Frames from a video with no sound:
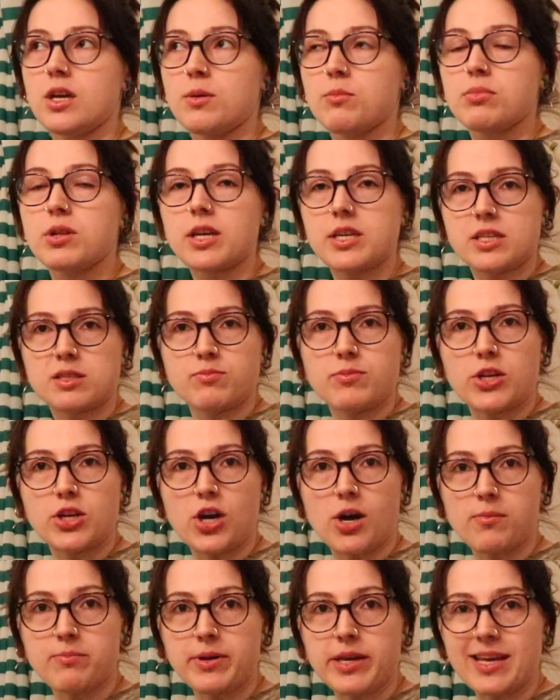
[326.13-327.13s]
placement
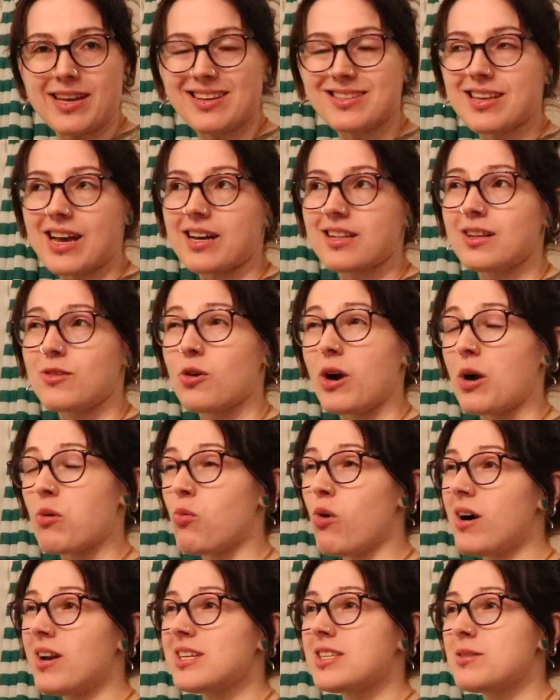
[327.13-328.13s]
not being exactly where I
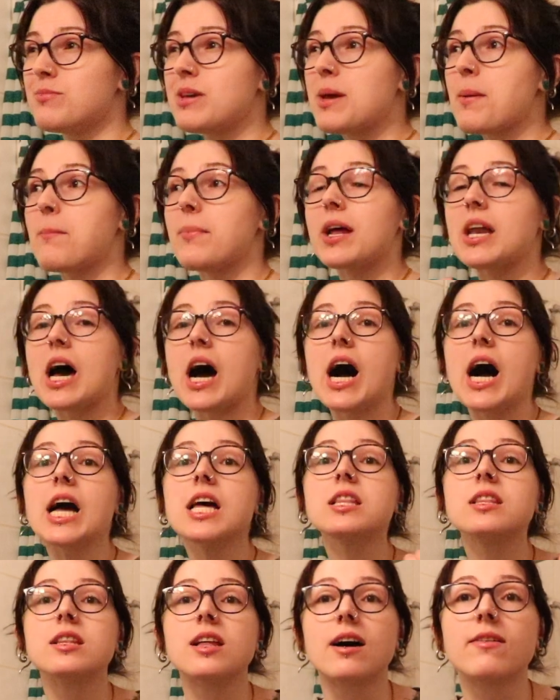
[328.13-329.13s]
want it to be, but
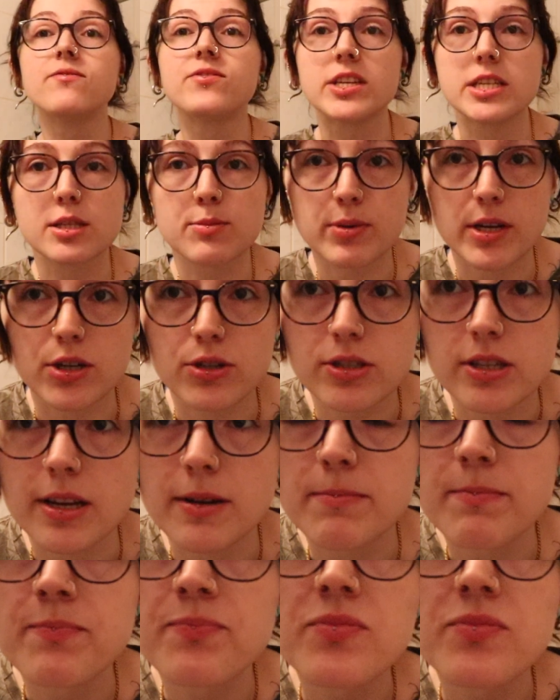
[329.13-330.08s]
I love this piercing.